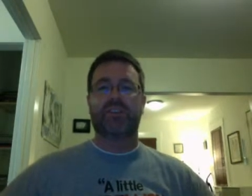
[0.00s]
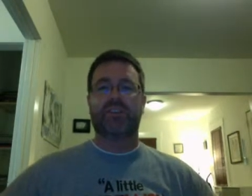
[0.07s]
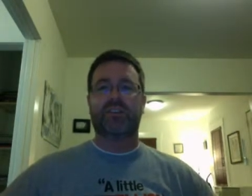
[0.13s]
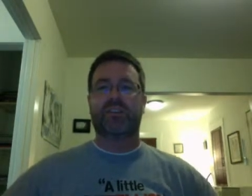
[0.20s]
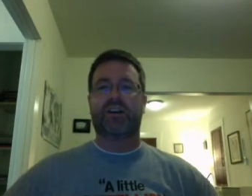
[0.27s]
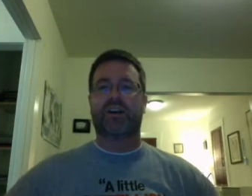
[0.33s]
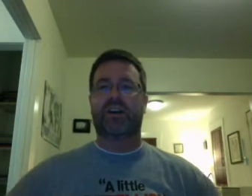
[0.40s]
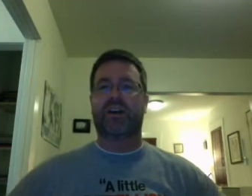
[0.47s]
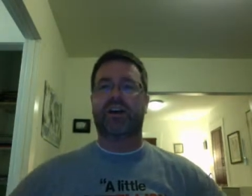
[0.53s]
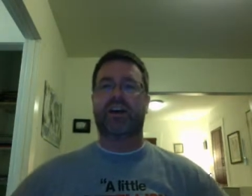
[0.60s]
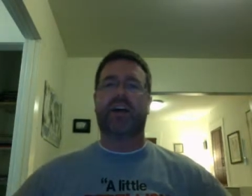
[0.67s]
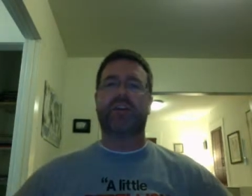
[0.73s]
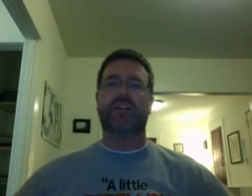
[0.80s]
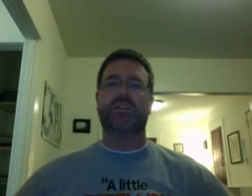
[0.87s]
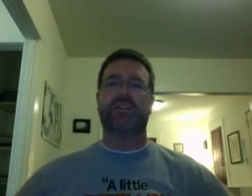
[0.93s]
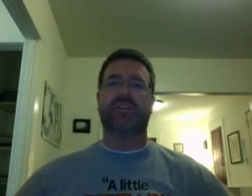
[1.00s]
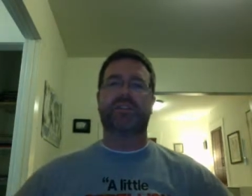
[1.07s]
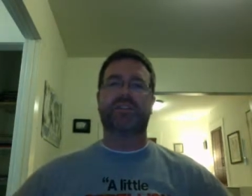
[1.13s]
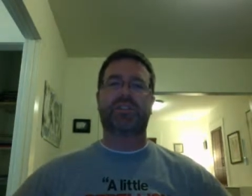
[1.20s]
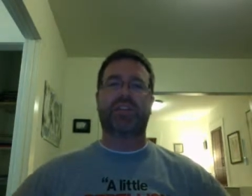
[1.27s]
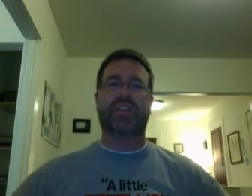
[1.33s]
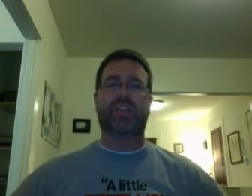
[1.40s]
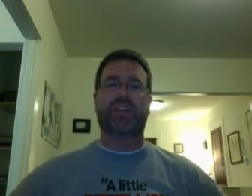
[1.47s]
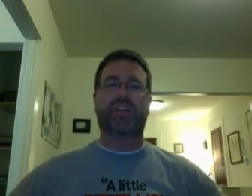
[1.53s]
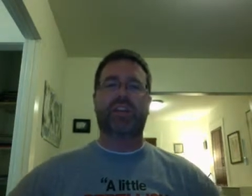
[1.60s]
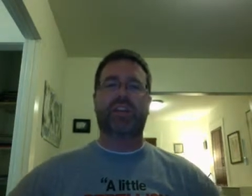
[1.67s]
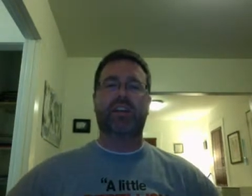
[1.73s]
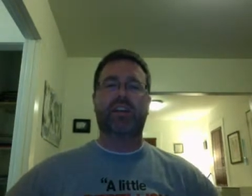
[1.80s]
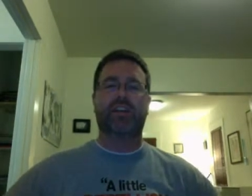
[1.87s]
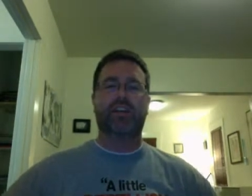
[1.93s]
As you can see,
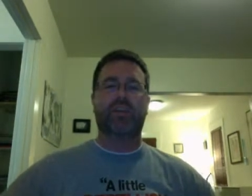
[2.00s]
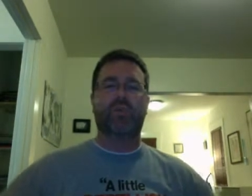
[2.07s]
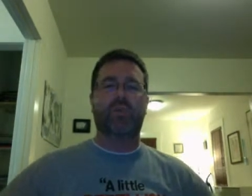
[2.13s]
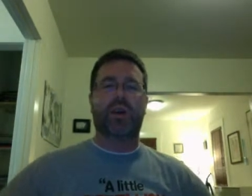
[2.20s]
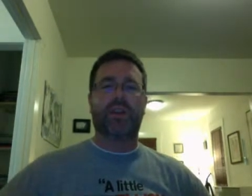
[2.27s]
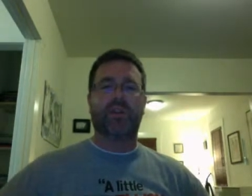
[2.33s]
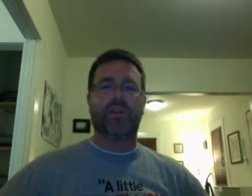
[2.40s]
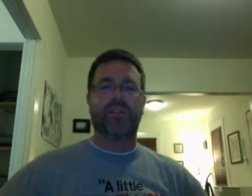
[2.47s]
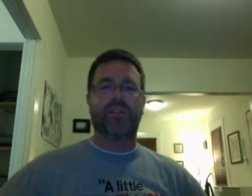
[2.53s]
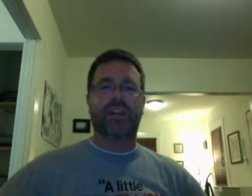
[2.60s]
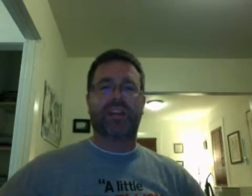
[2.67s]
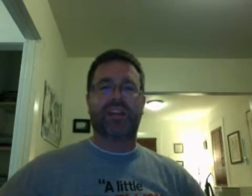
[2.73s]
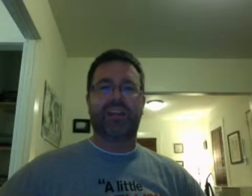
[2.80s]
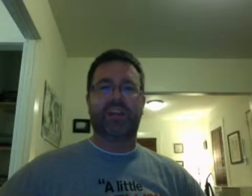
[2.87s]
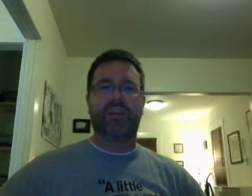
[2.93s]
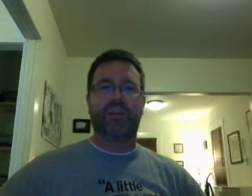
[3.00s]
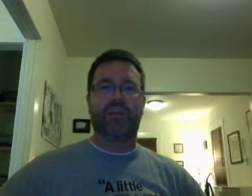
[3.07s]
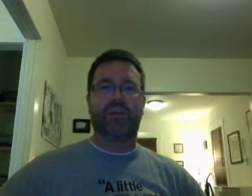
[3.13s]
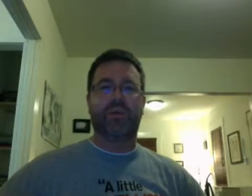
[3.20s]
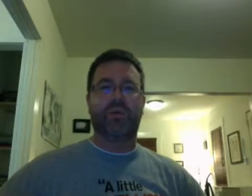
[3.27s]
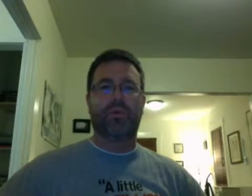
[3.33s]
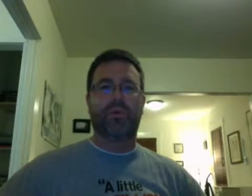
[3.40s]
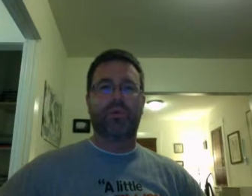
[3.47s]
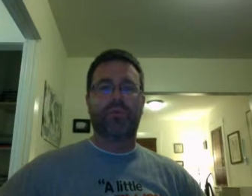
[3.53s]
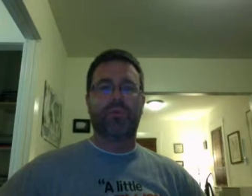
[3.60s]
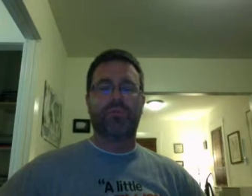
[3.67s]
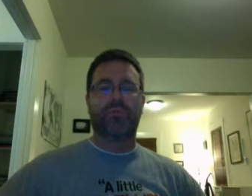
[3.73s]
the weather is getting a little bit cooler.